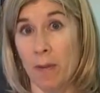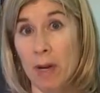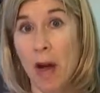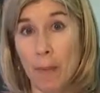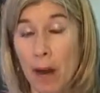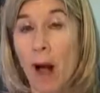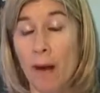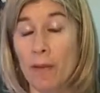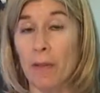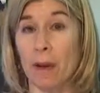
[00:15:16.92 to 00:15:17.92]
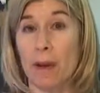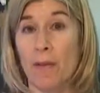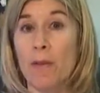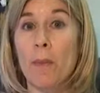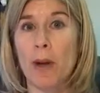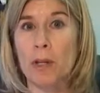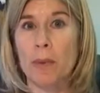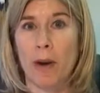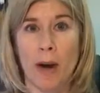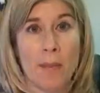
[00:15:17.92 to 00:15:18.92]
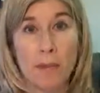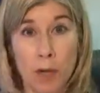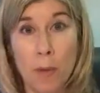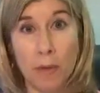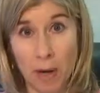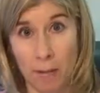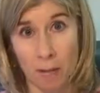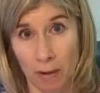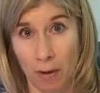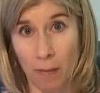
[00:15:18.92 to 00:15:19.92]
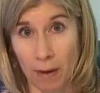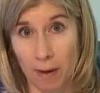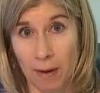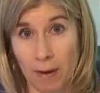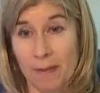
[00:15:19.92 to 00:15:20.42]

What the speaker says: it. I'm coming off of it. I feel much better. I'm doped up a little bit.